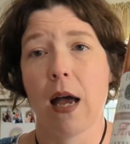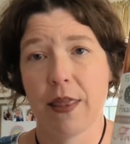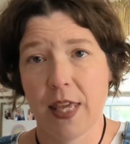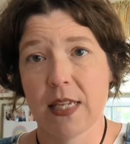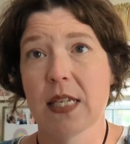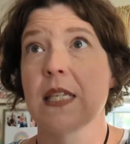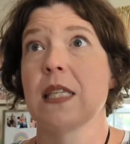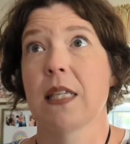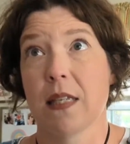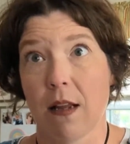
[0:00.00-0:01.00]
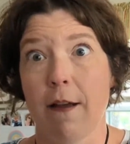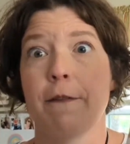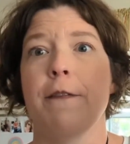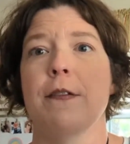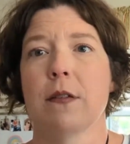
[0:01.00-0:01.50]
this is the
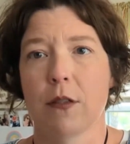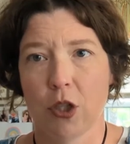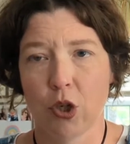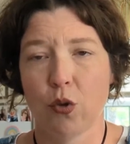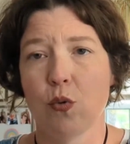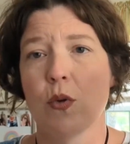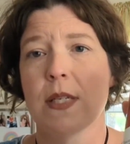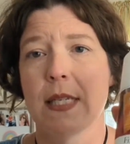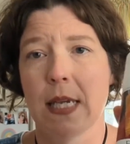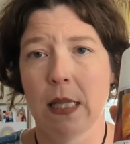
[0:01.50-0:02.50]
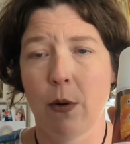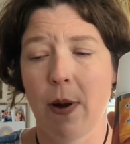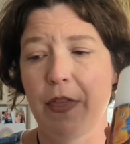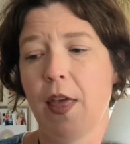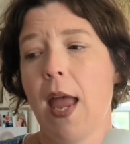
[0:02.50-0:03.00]
stuff to seal it
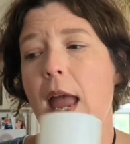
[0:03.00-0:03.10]
with.